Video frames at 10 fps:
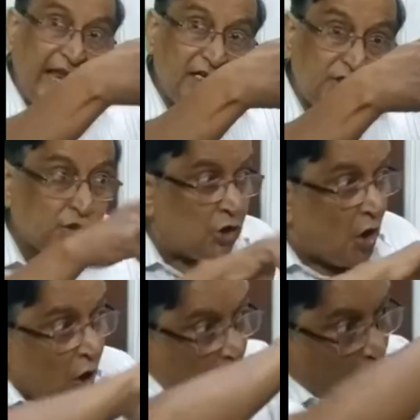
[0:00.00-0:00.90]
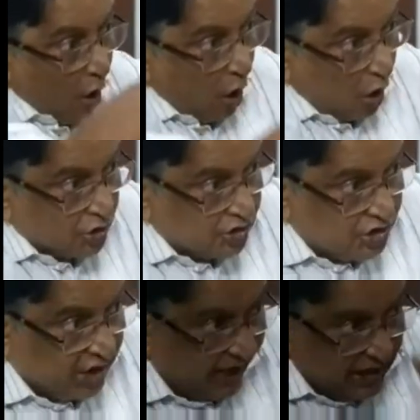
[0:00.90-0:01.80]
else or
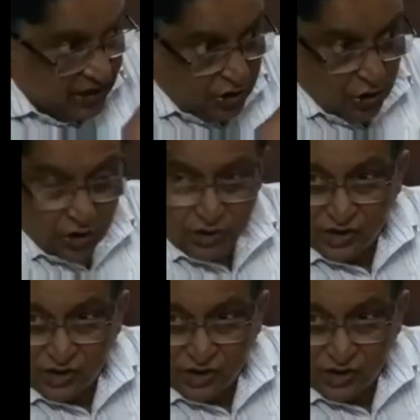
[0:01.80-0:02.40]
change your